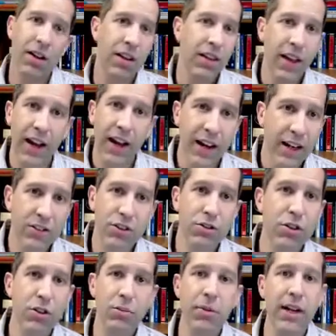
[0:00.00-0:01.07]
that has a
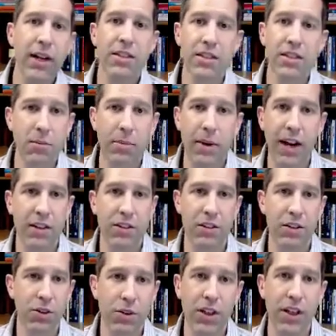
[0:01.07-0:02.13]
tremendous impact on
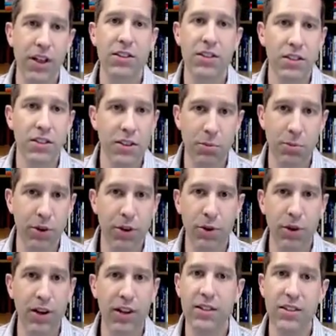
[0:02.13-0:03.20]
your relationship with the
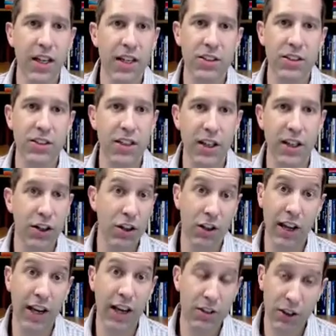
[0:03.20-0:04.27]
organization and your
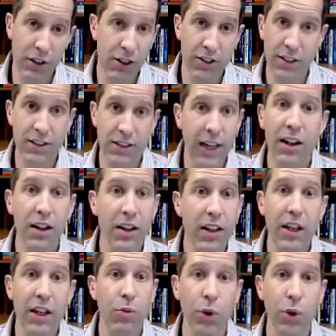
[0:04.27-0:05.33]
likelihood to dial
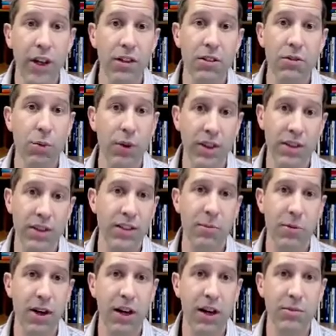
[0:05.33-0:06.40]
in when the time
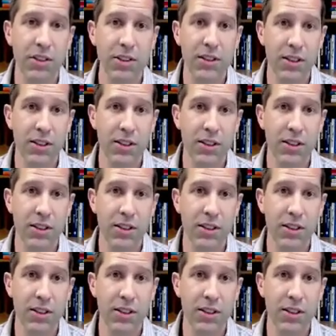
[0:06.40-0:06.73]
comes.